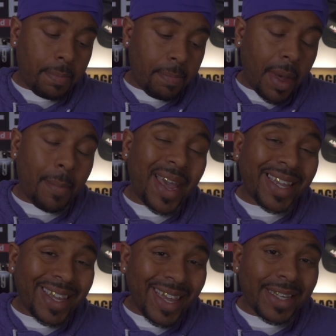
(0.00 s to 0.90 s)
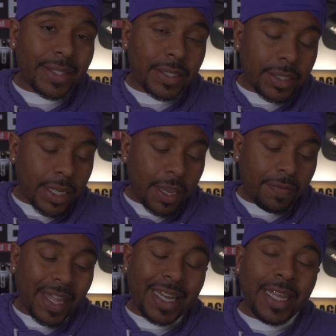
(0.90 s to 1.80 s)
by my guess,
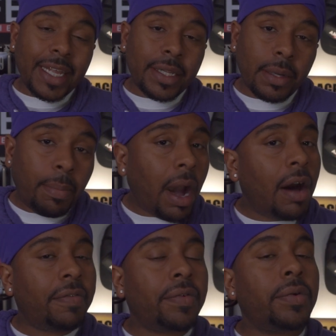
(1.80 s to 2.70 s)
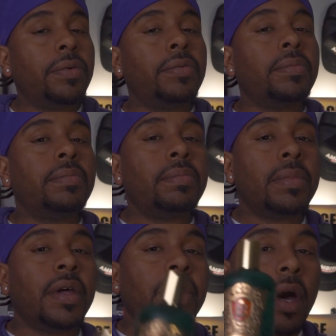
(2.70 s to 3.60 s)
if they did the Parfum
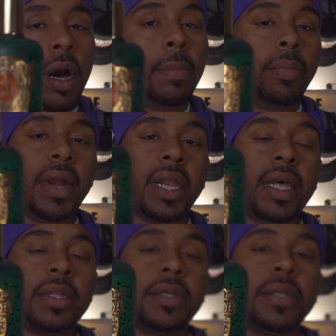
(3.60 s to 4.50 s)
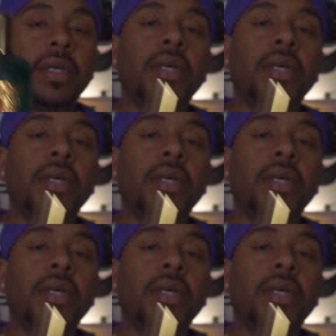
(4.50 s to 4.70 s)
of the Ombre leather,